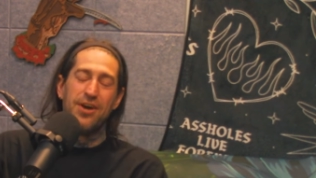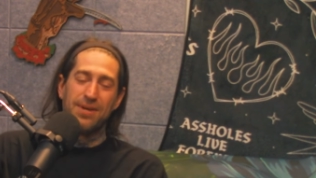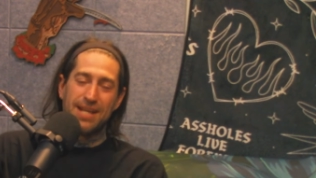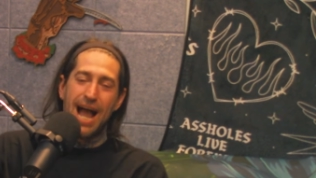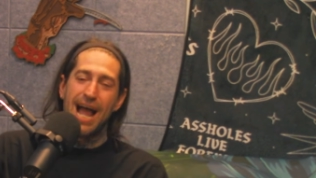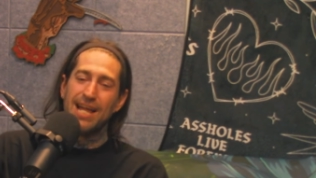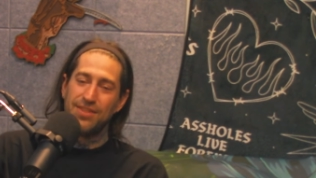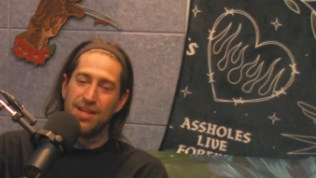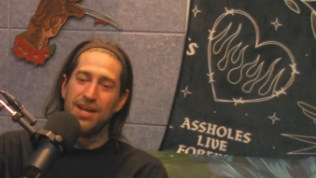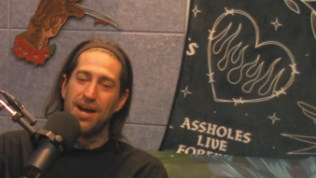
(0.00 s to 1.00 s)
know a guy
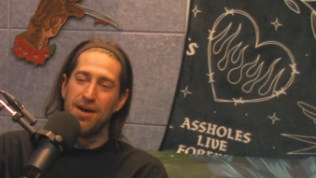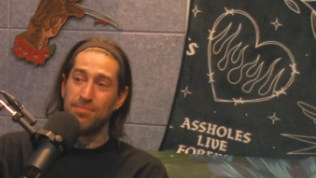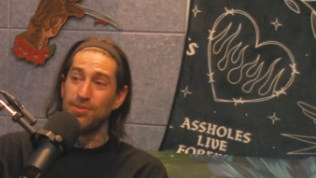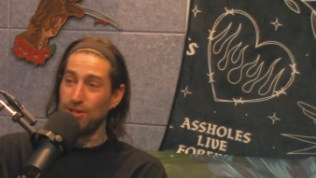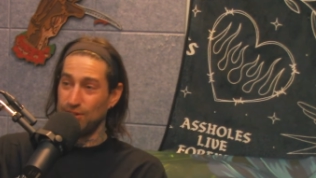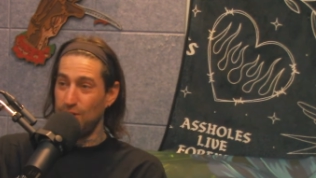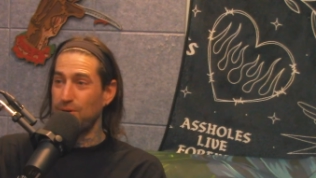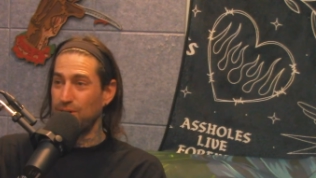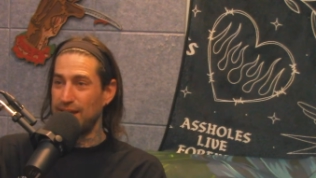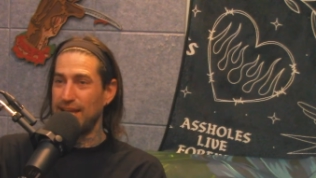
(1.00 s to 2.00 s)
that um lo
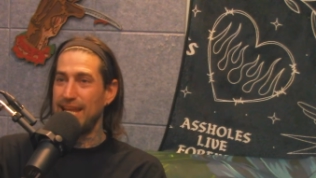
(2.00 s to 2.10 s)
locally.